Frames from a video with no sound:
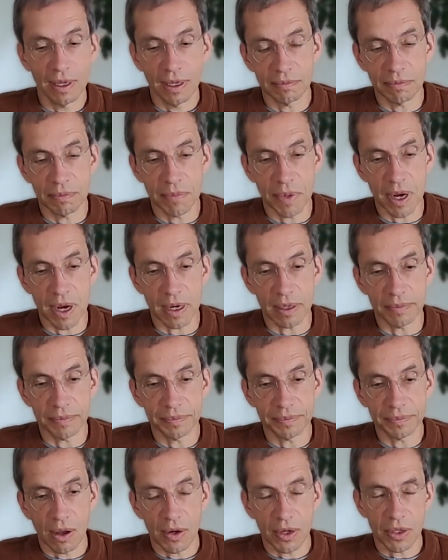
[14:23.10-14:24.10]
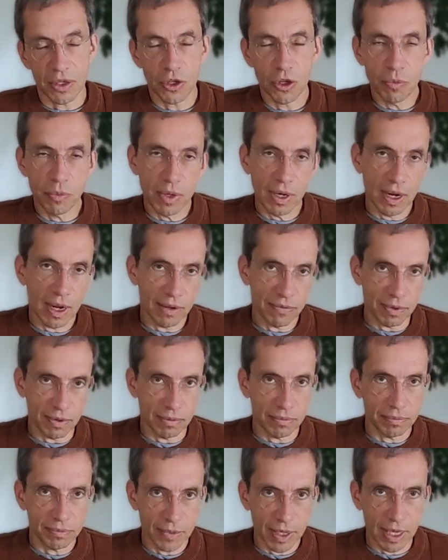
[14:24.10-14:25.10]
but on a human
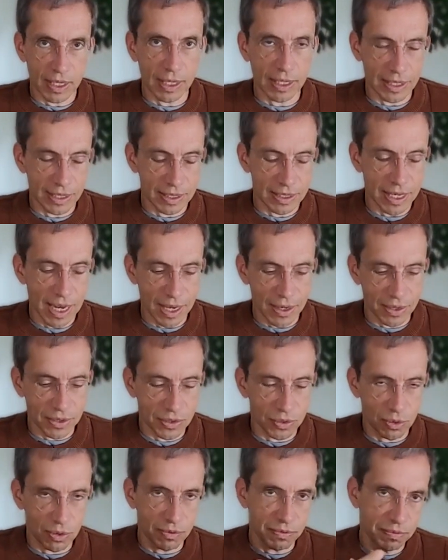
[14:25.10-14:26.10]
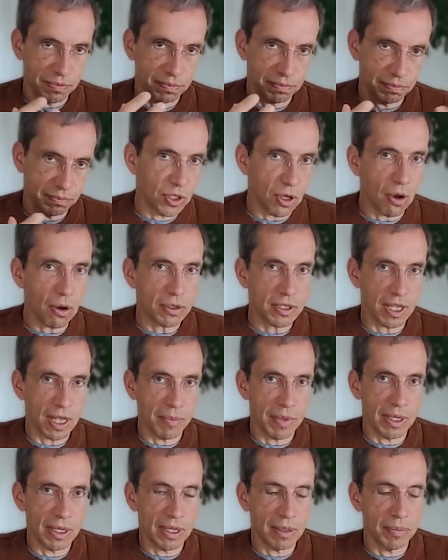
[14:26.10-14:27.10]
level, at least, I could sort of talk to
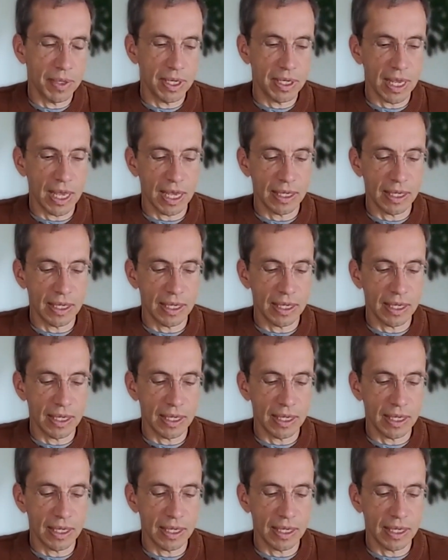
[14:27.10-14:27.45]
them a little bit.